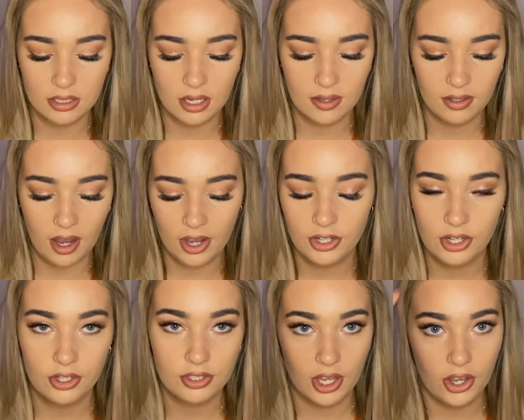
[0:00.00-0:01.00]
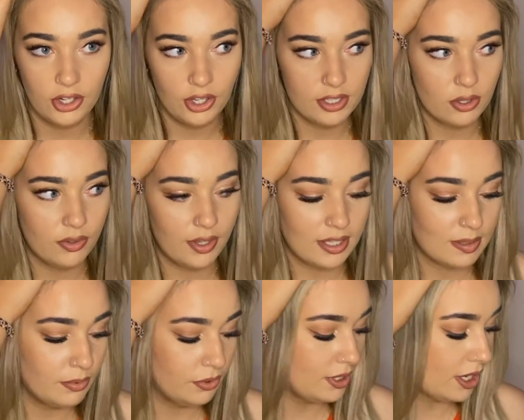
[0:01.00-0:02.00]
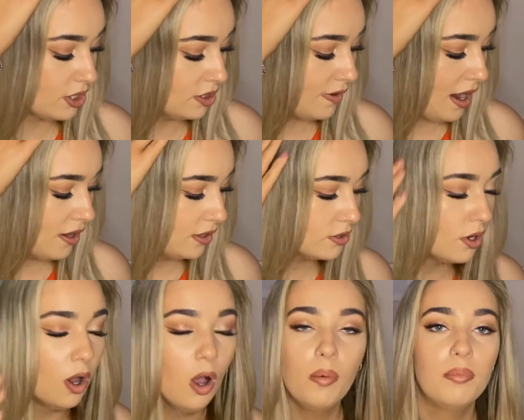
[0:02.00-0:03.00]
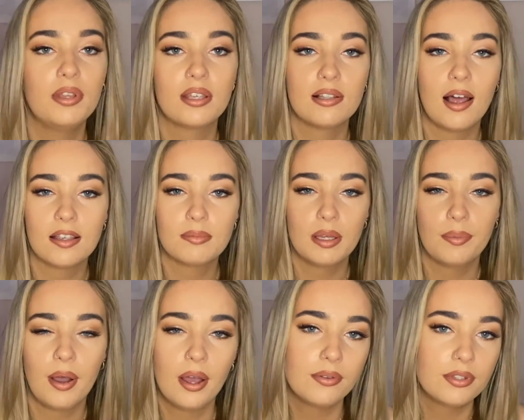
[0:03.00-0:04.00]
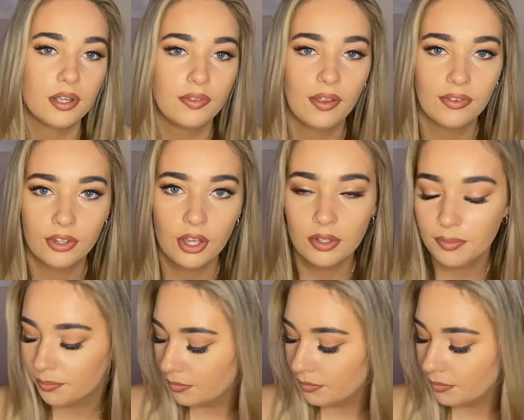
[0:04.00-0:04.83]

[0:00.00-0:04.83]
and because I only use it on that small section of hair at the top, it does last me a while, so that's good.